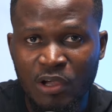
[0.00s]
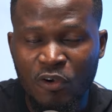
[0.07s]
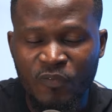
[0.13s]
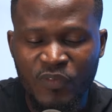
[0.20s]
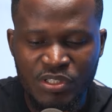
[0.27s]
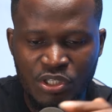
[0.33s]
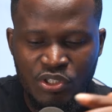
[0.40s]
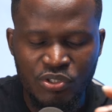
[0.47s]

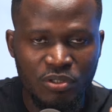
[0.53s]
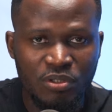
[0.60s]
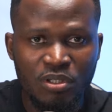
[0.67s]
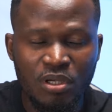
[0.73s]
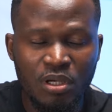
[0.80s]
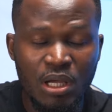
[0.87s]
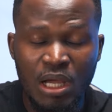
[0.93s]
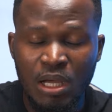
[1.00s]
conversation,
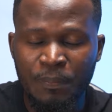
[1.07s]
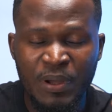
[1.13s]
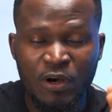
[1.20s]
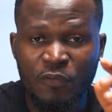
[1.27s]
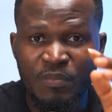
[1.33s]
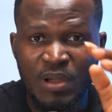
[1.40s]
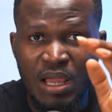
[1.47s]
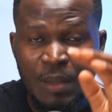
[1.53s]
part
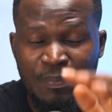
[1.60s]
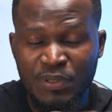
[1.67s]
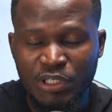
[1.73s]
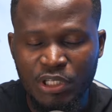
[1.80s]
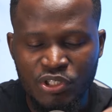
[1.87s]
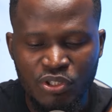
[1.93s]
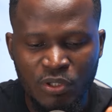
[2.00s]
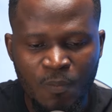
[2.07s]
of my
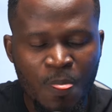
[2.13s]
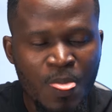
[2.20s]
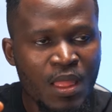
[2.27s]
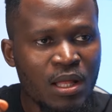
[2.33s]
application.